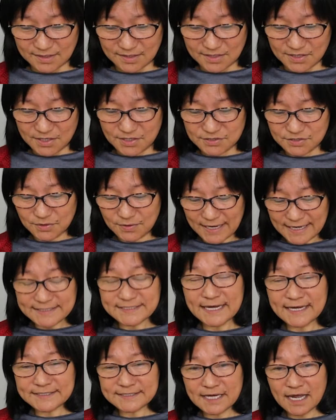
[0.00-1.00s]
So at
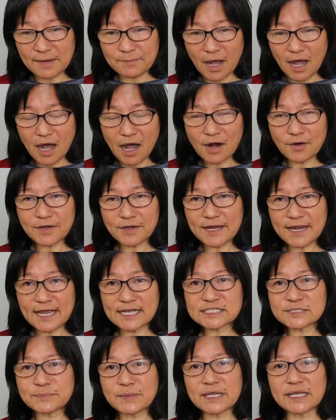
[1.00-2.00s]
that time,
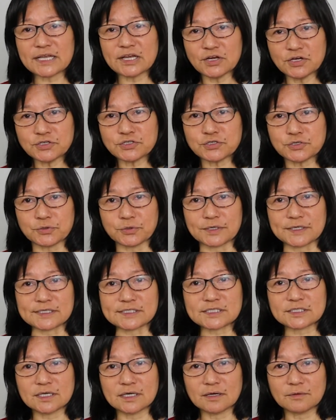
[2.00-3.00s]
RDSP
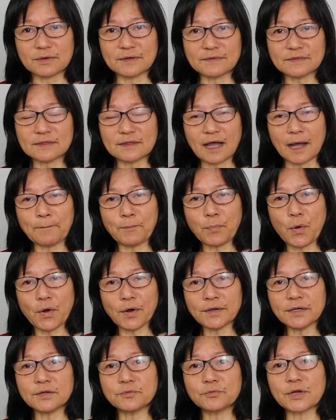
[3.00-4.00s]
issuers, when
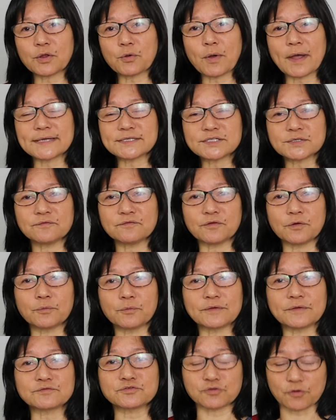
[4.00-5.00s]
upon a request for
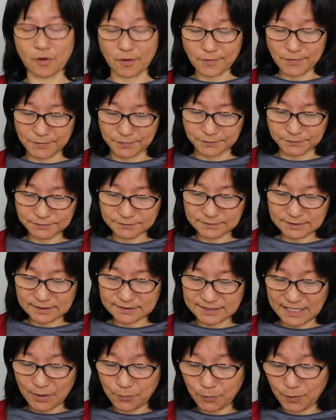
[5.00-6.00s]
withdrawal,
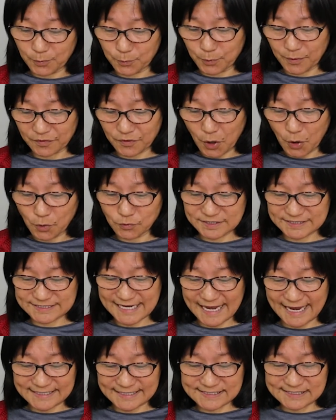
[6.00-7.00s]
they will withhold the
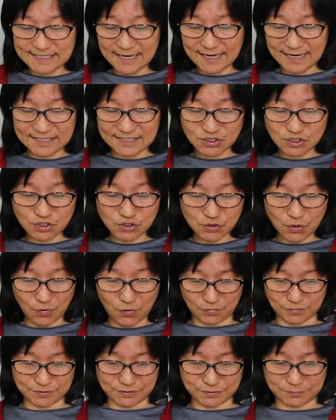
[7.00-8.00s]
tax at
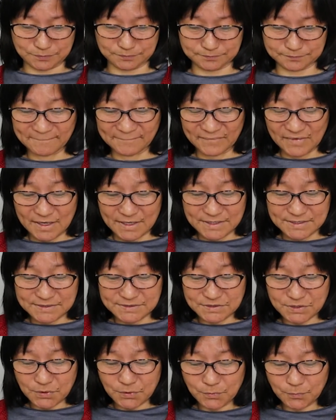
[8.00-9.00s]
source.
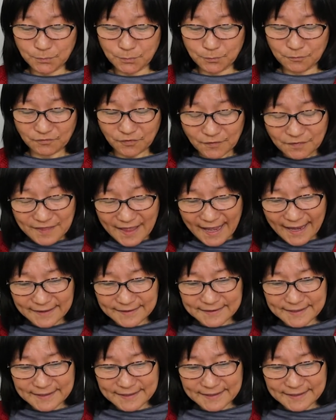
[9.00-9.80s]
So for that,